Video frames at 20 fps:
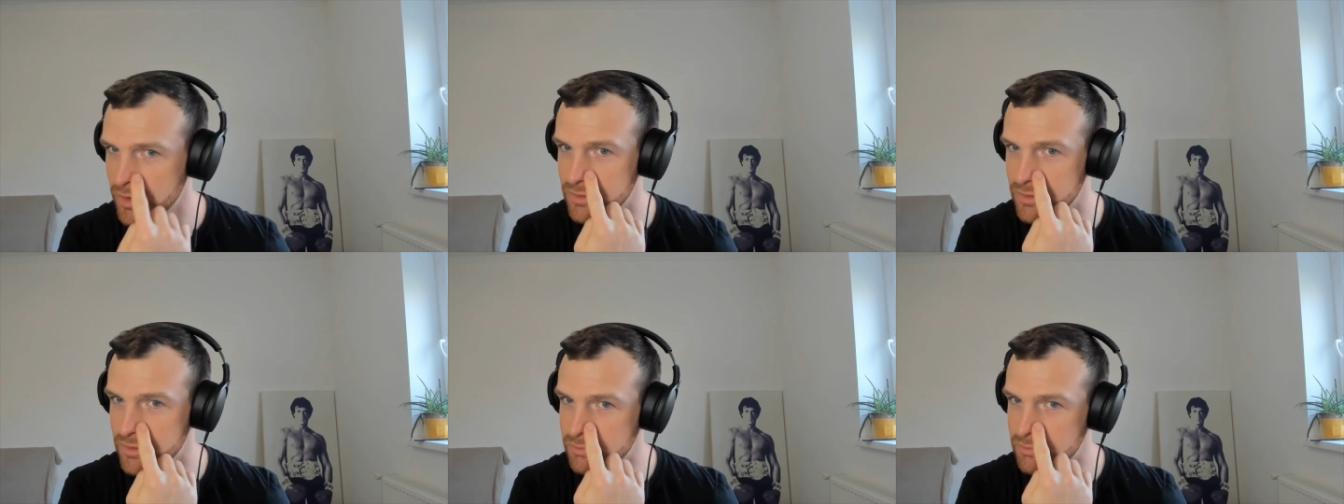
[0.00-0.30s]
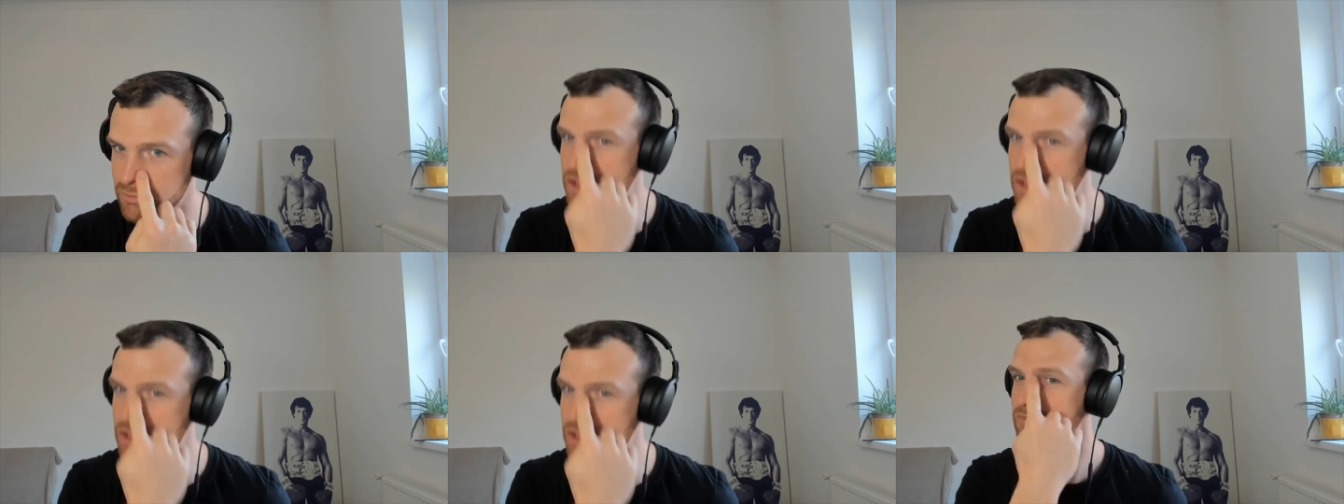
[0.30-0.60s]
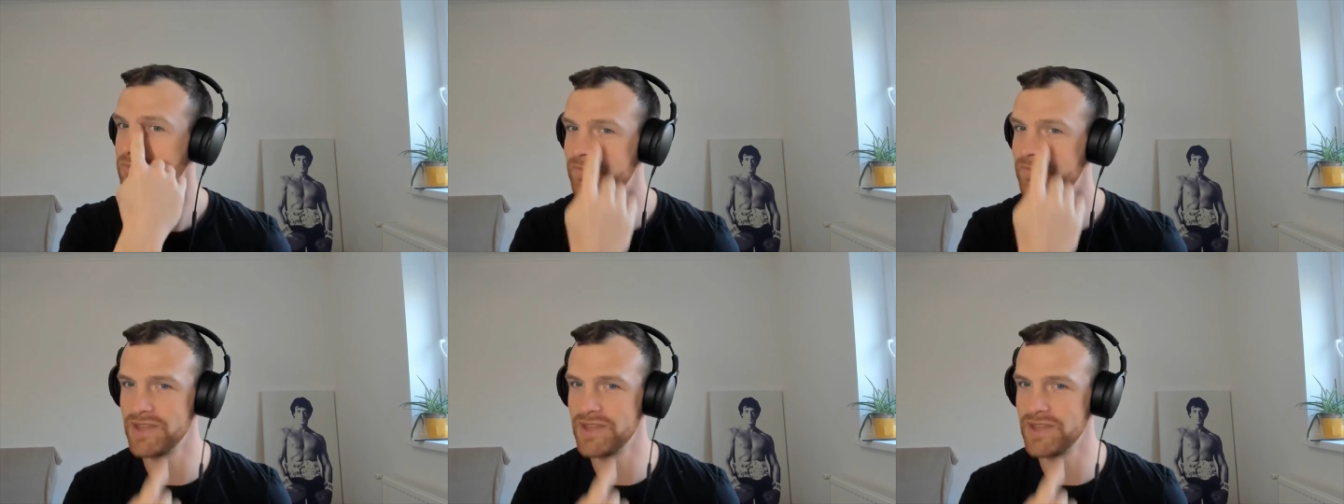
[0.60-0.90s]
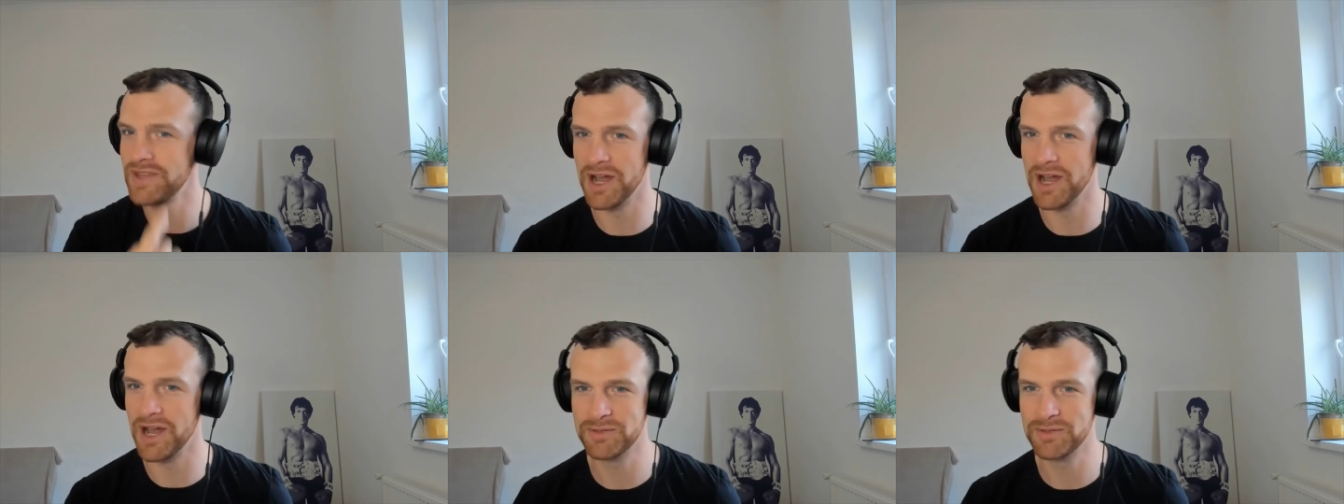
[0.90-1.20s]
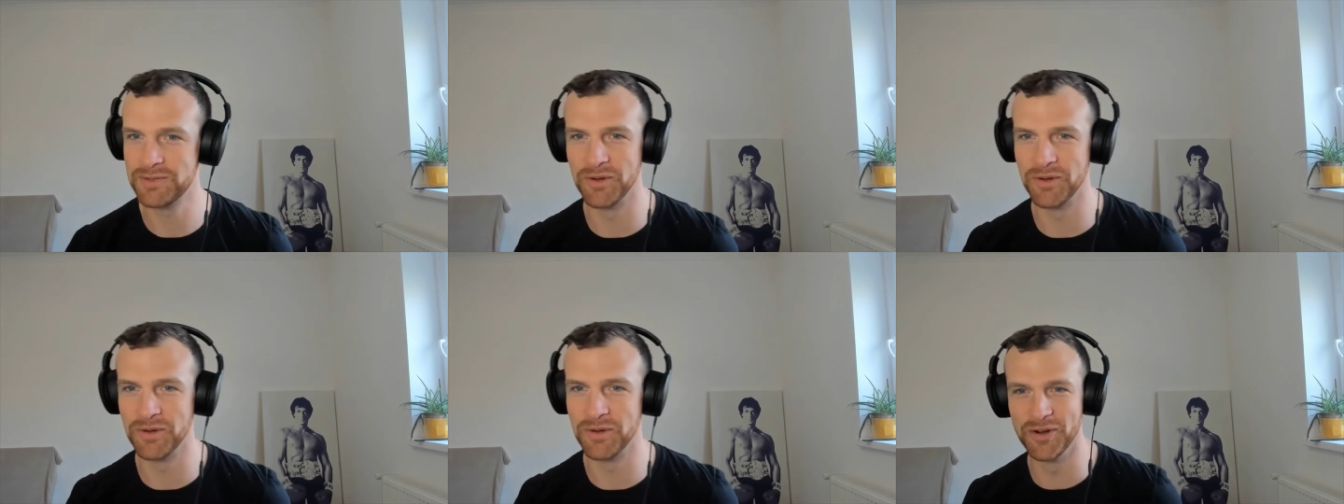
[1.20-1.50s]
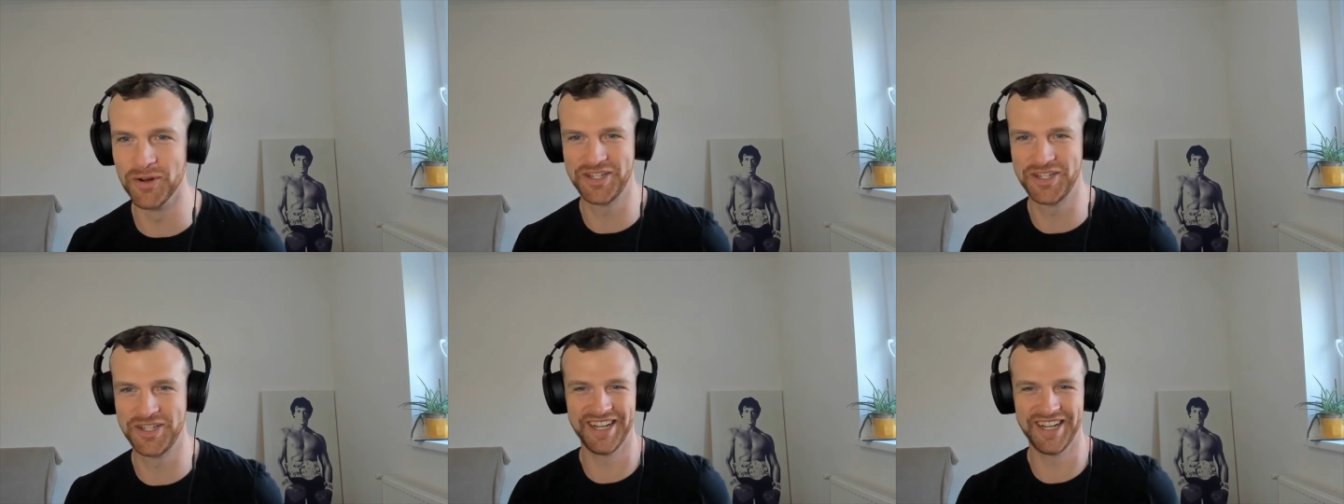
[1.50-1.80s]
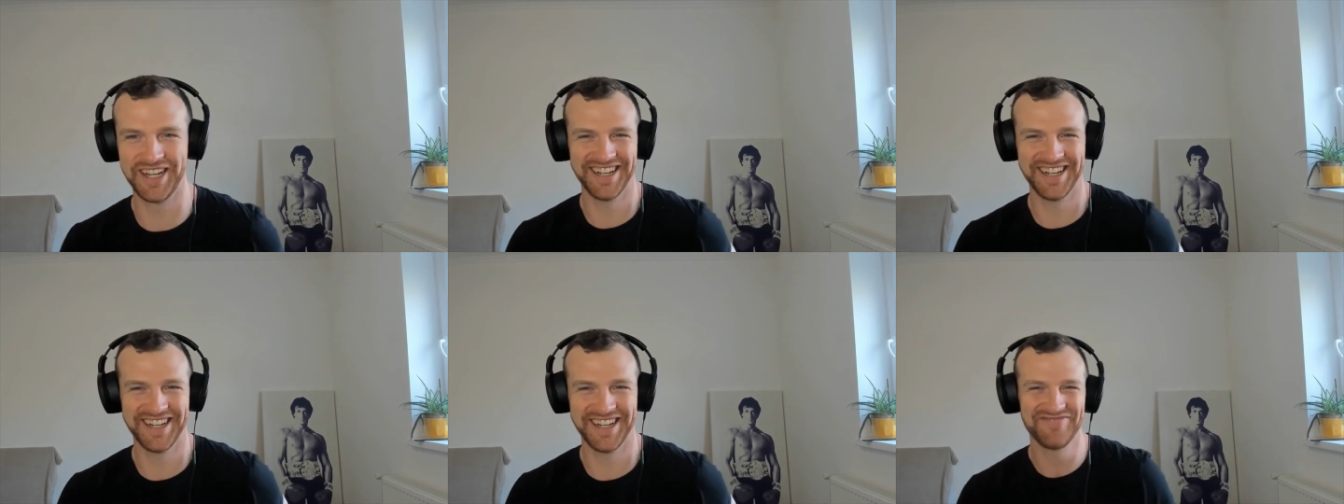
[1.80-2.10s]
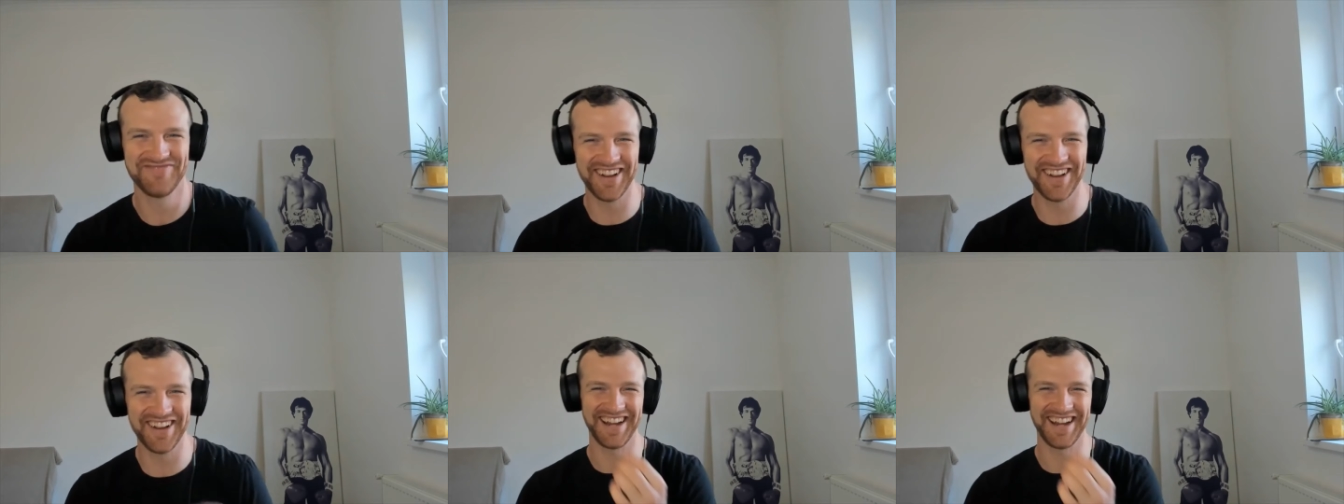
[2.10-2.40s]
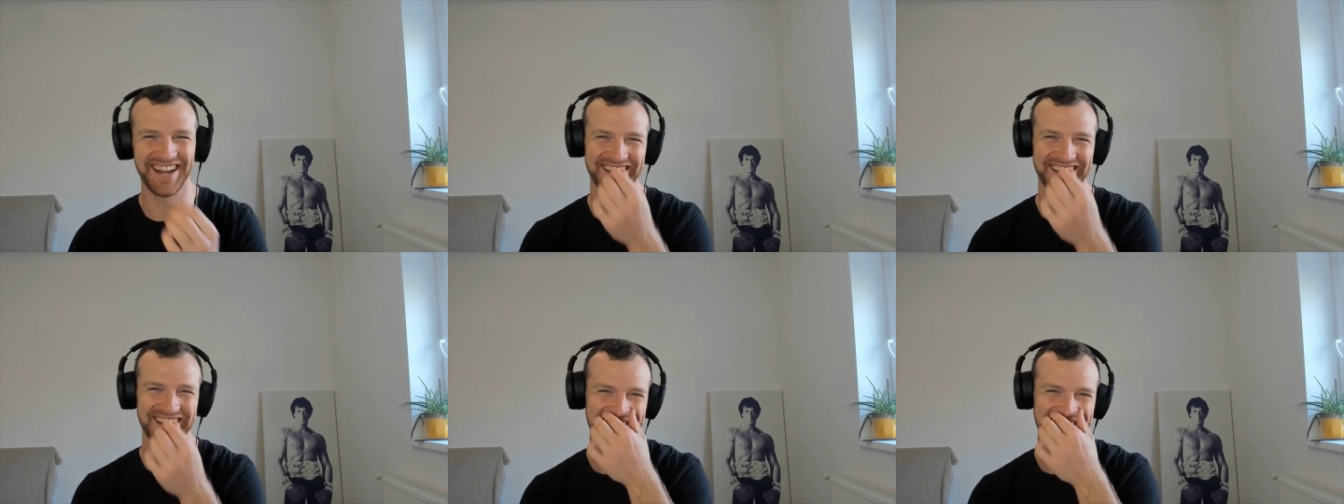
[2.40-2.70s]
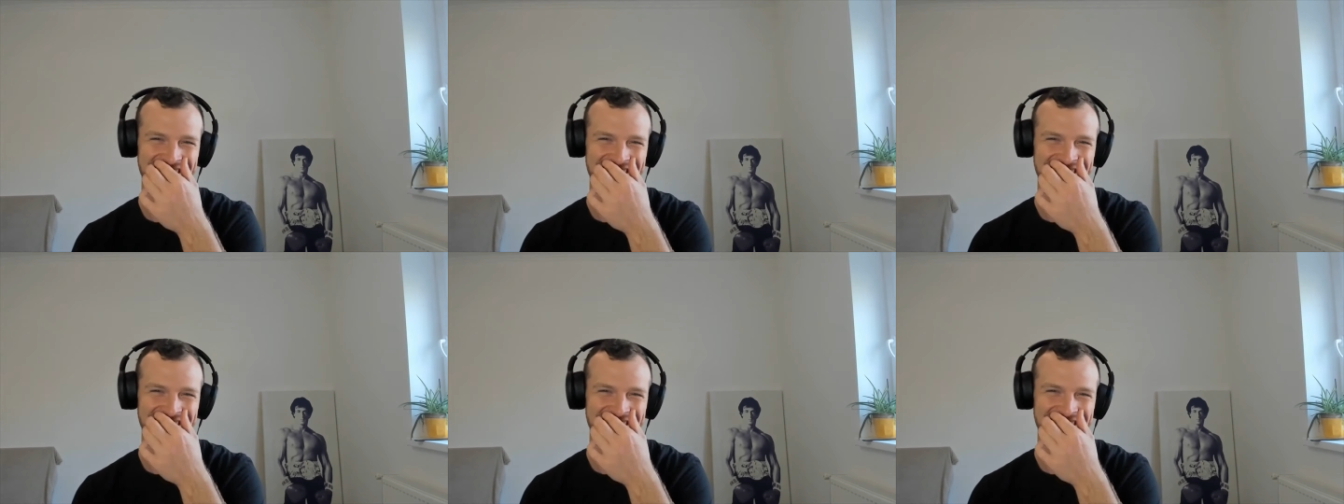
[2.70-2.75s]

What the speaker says: goes up towards your brain.